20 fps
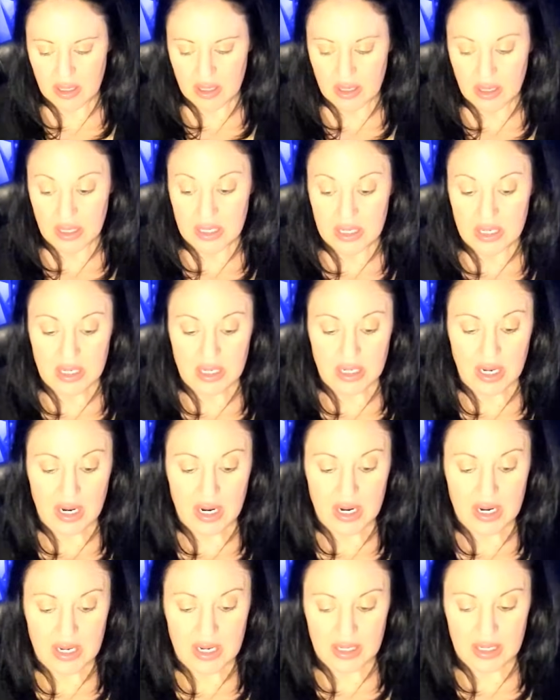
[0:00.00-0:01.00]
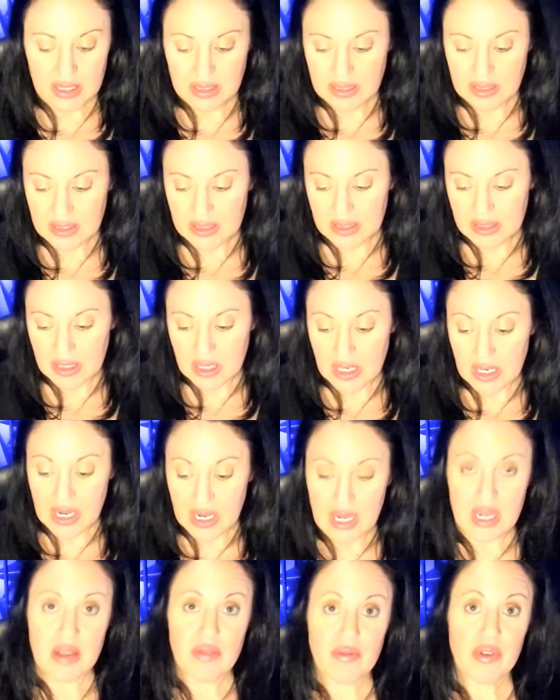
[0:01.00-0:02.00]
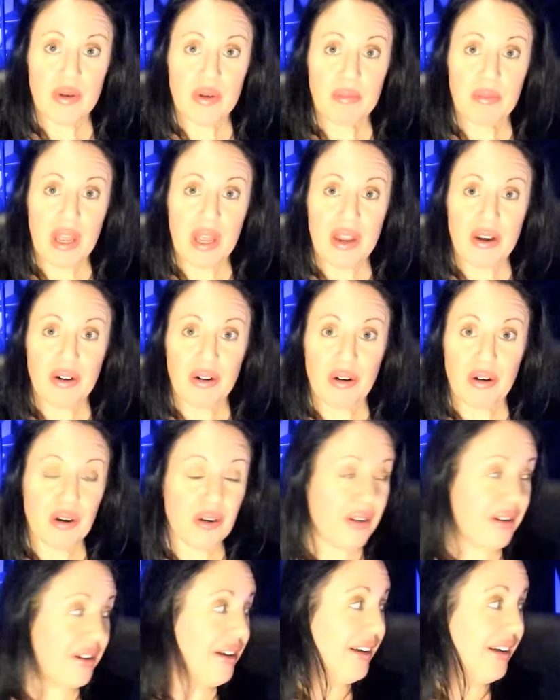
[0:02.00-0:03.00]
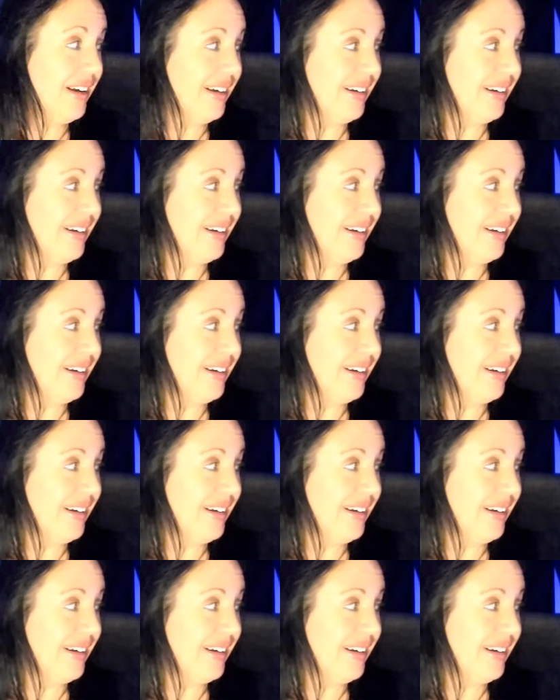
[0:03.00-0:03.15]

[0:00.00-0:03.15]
Nice. Even better.